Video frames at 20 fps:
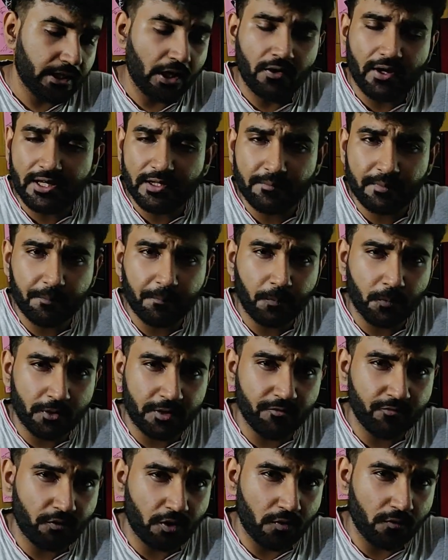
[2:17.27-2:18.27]
Now, I'll be
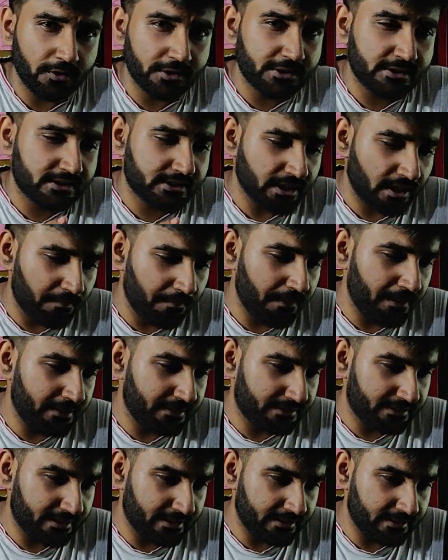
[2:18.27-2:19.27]
putting forward some
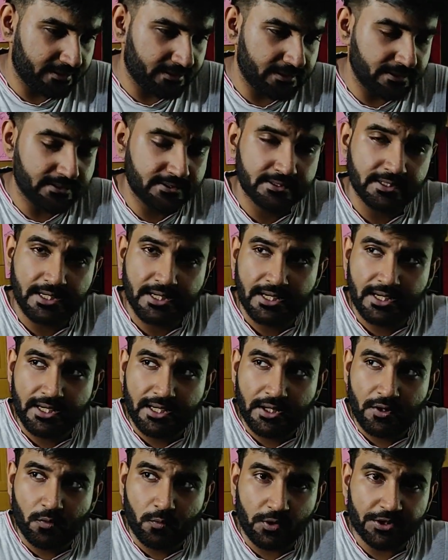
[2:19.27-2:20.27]
incidences
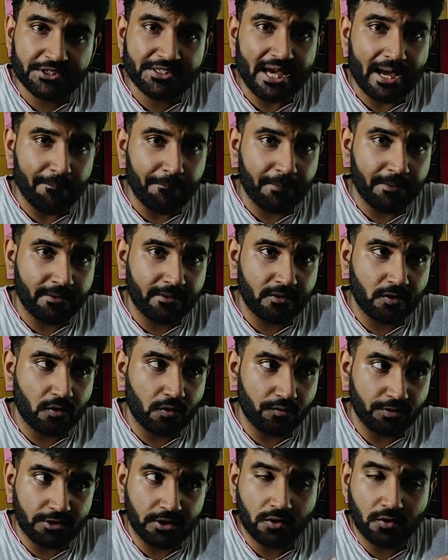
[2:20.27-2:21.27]
which happened
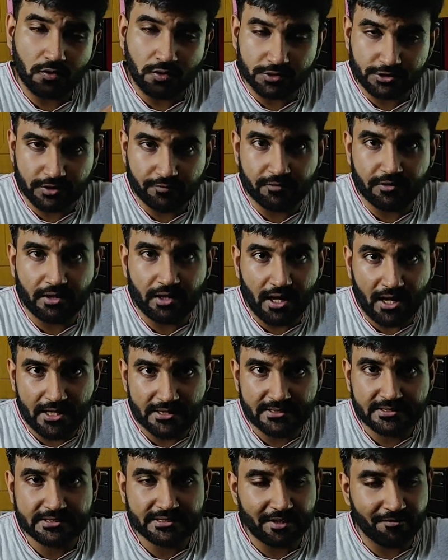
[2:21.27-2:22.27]
over the course of the
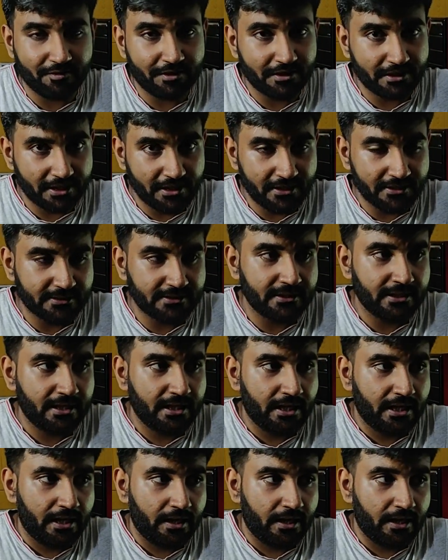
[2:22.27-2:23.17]
last 7 days,